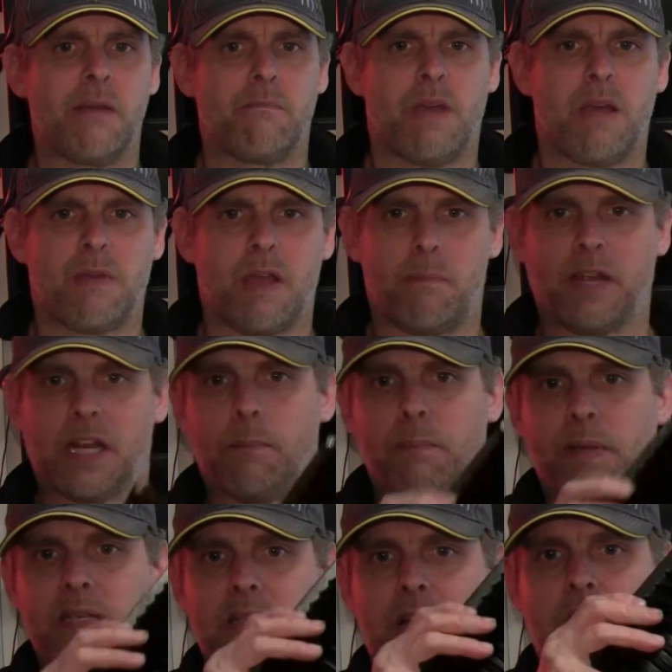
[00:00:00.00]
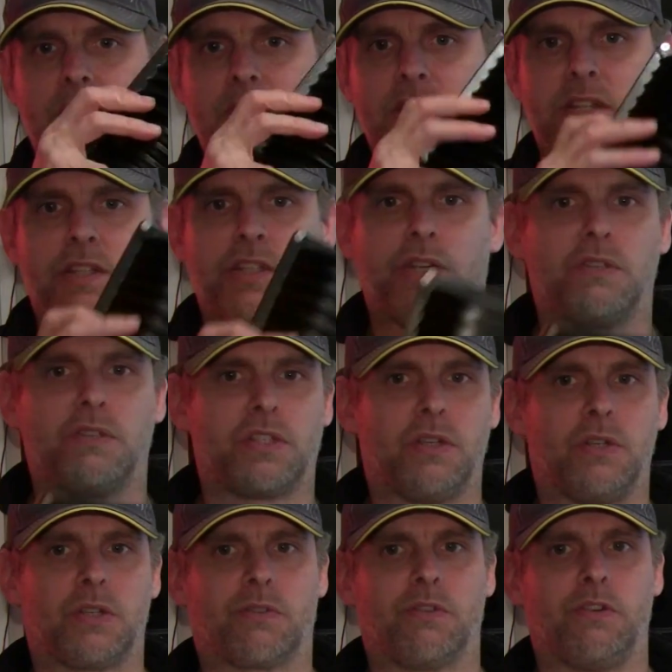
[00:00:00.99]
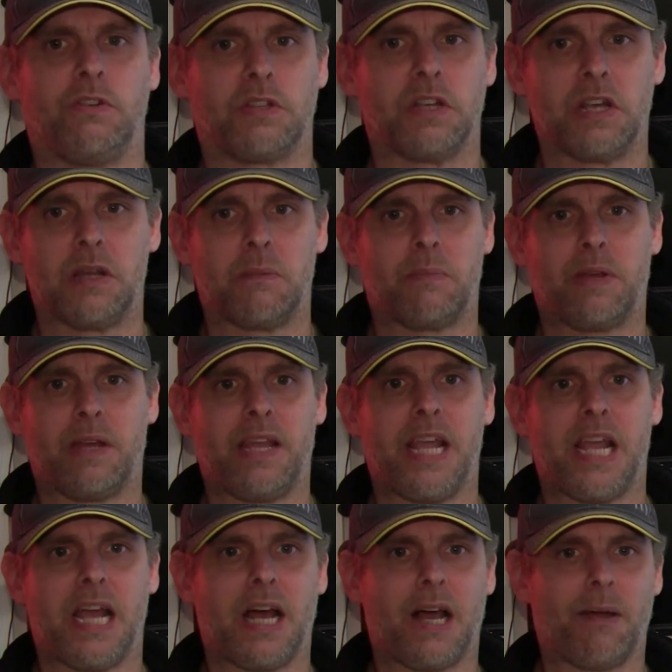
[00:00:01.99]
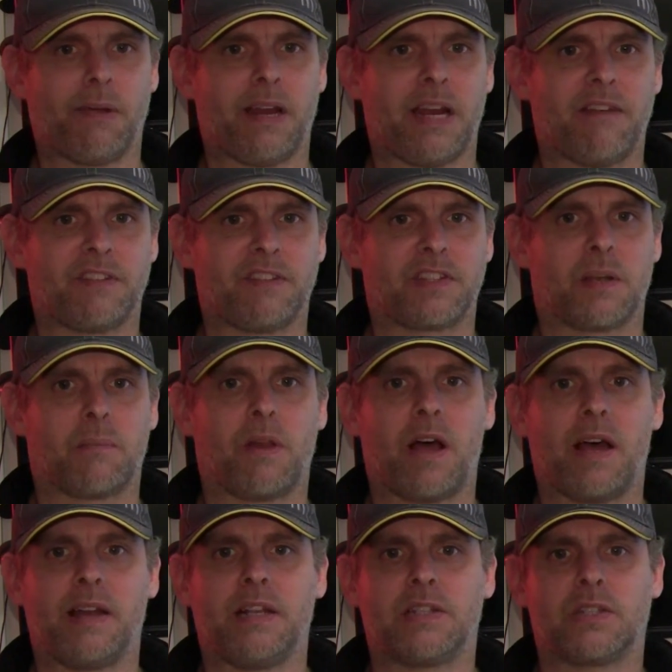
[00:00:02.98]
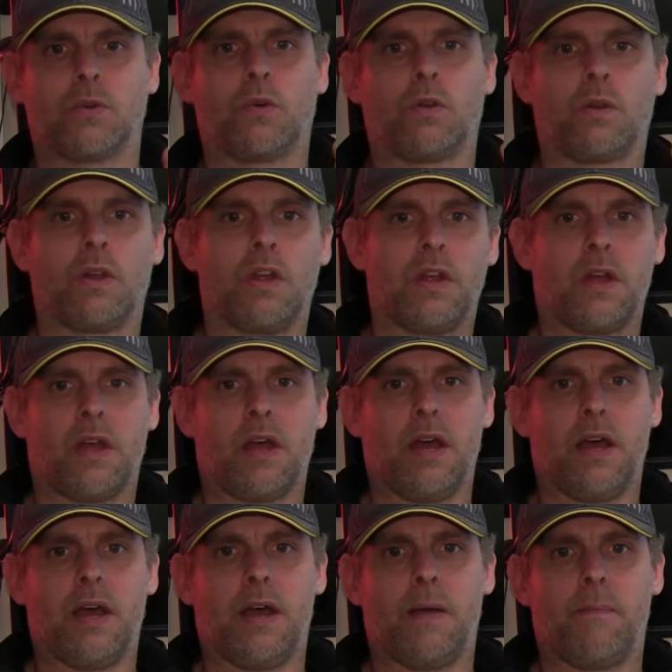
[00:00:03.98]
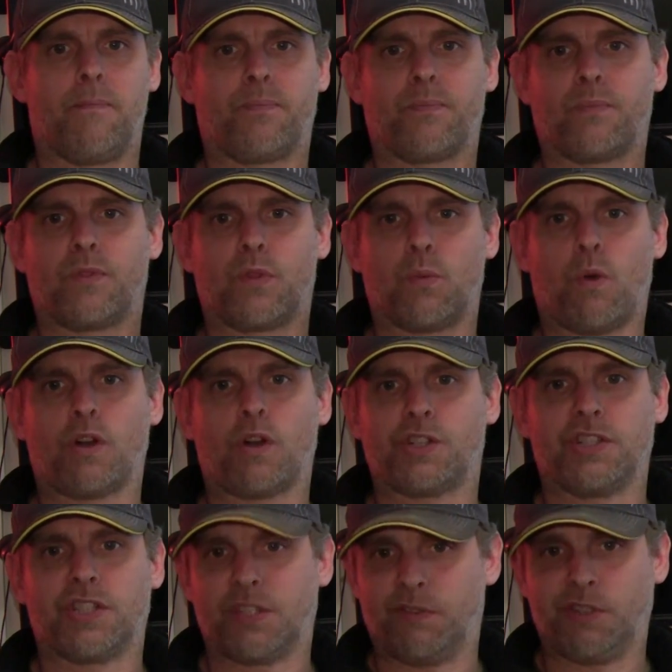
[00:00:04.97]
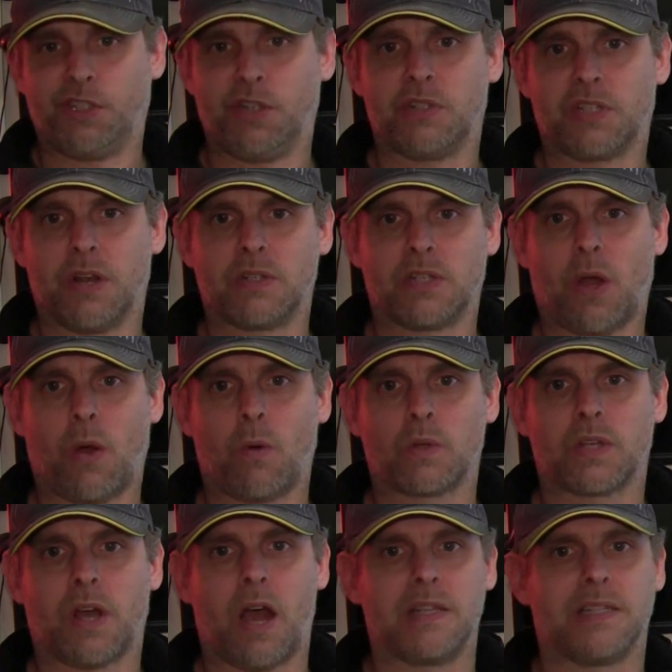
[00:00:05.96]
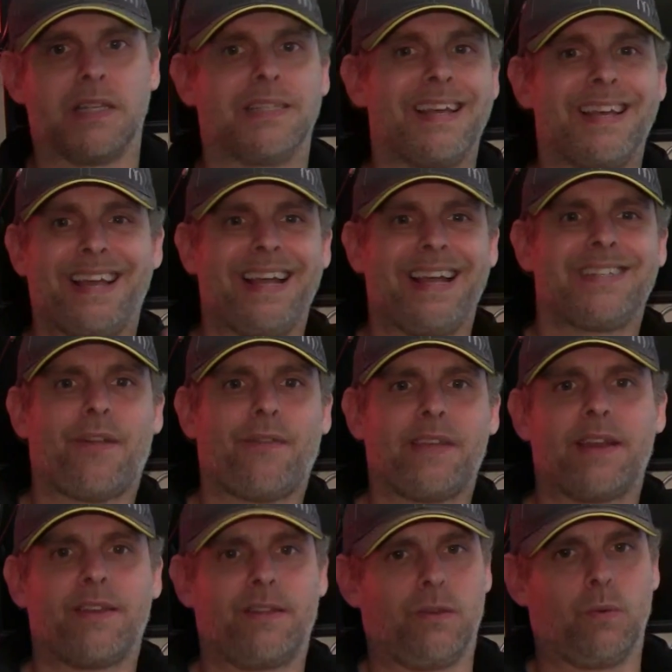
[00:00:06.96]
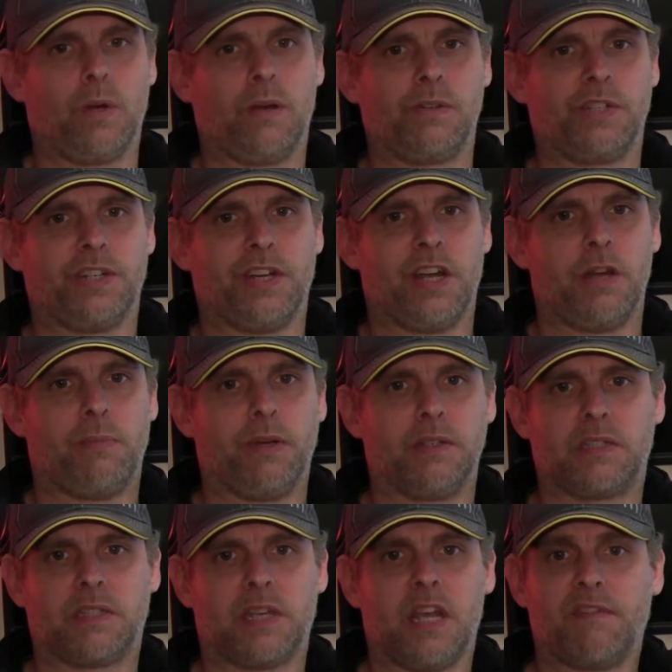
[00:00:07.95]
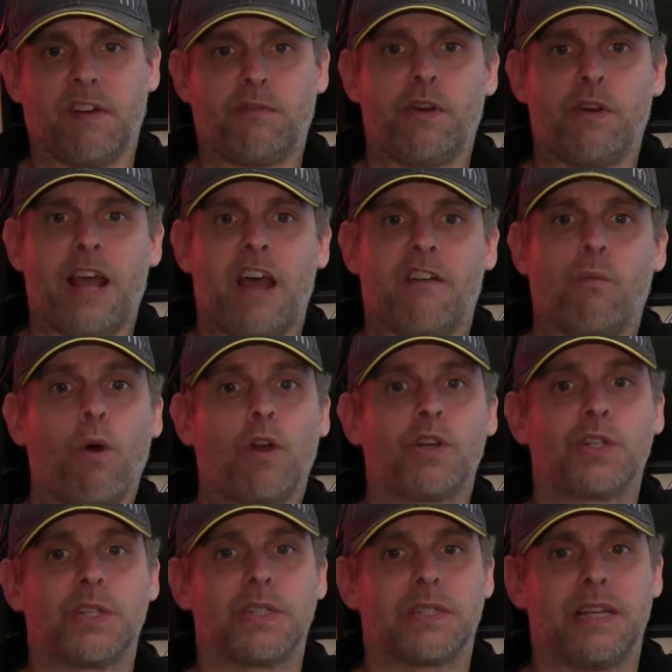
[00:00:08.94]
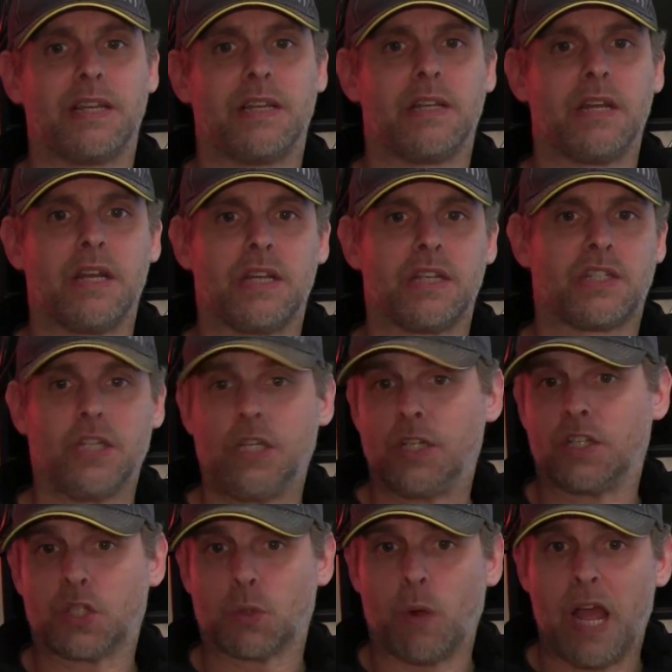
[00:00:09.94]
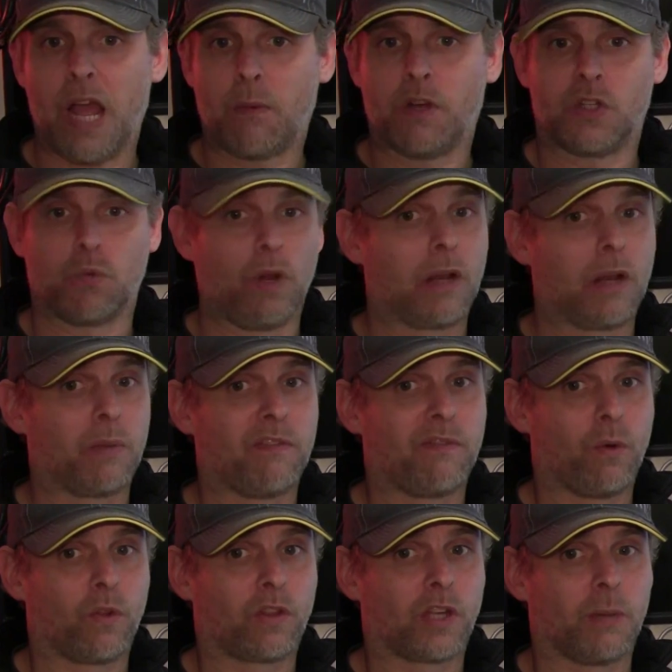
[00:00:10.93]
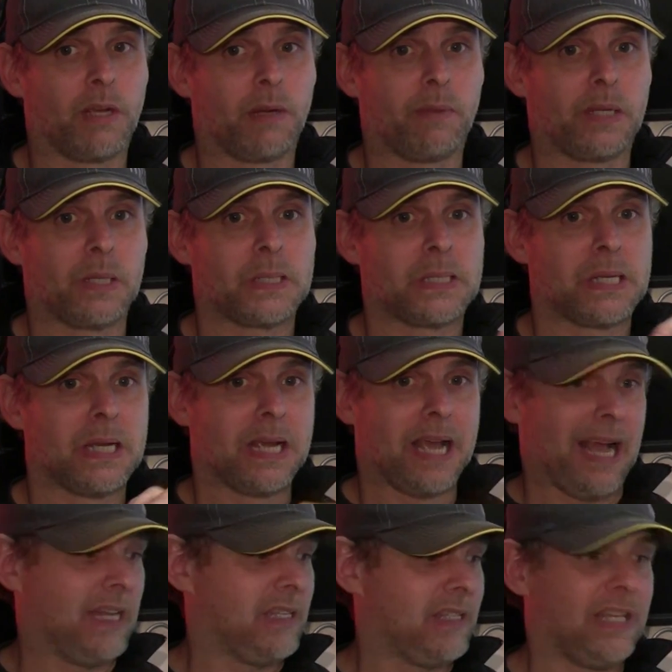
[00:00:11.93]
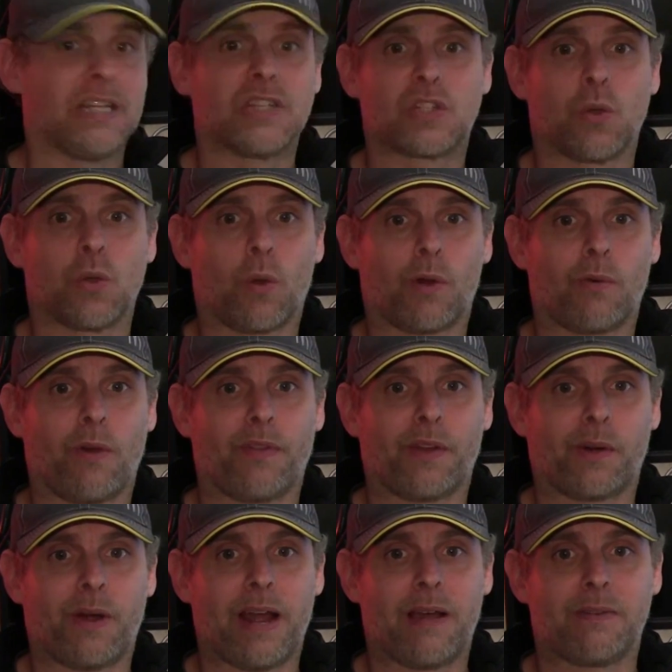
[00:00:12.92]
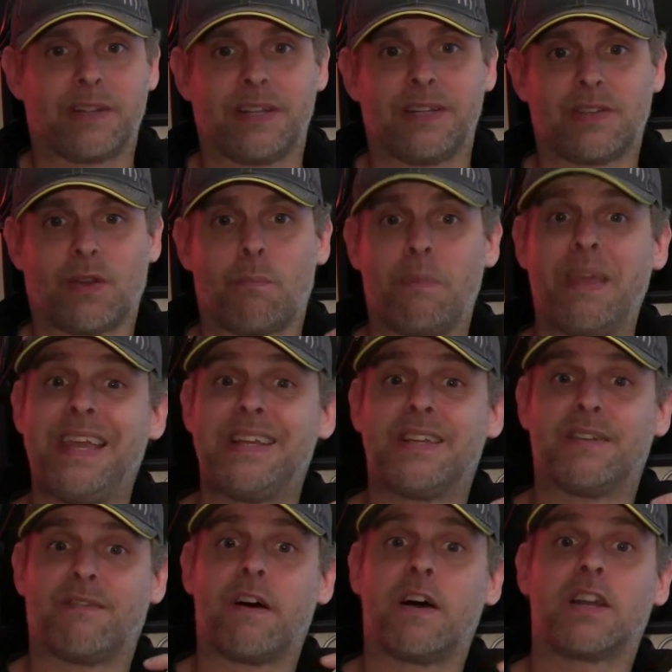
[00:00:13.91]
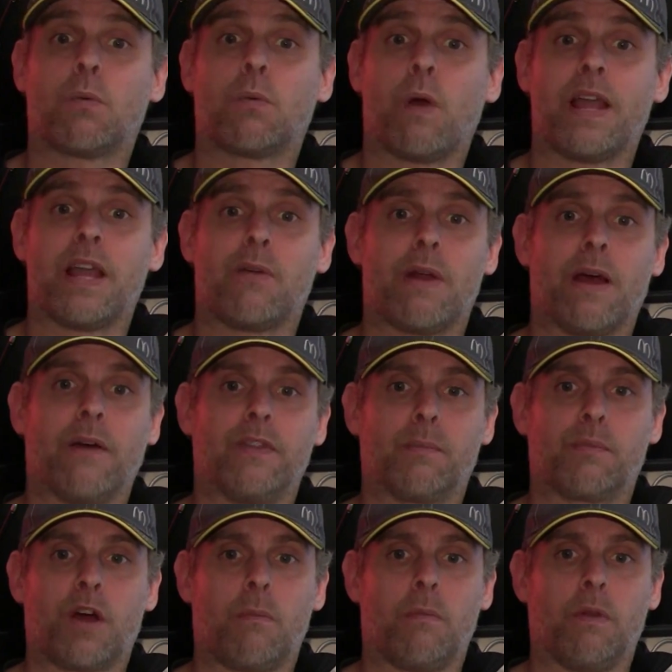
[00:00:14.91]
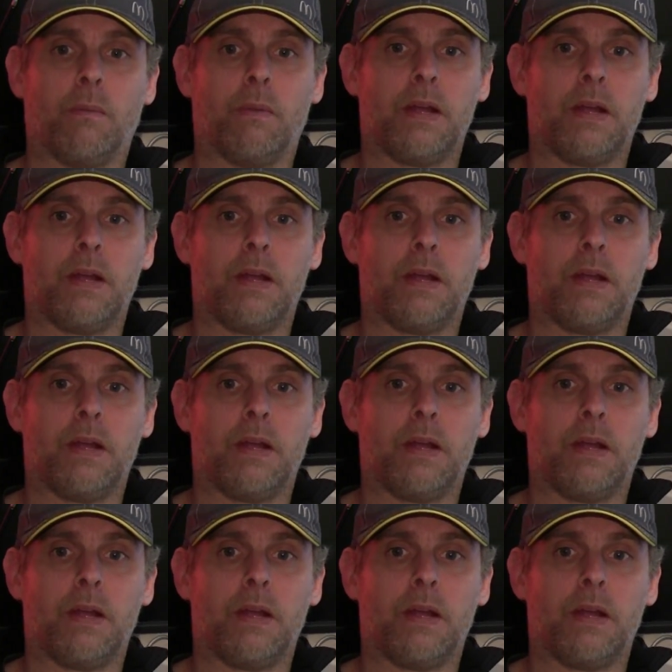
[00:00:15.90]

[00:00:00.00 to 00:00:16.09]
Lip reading: Maybe a bigger beast like this could use 2 screws, but here I'm going to have to supply and install the washers to reduce those hole sizes. It's not the end of the world, you know, but if I run out of washers, then certain swear words will be forthcoming, because as the installer on the ground, it's on me to find a way around the problem.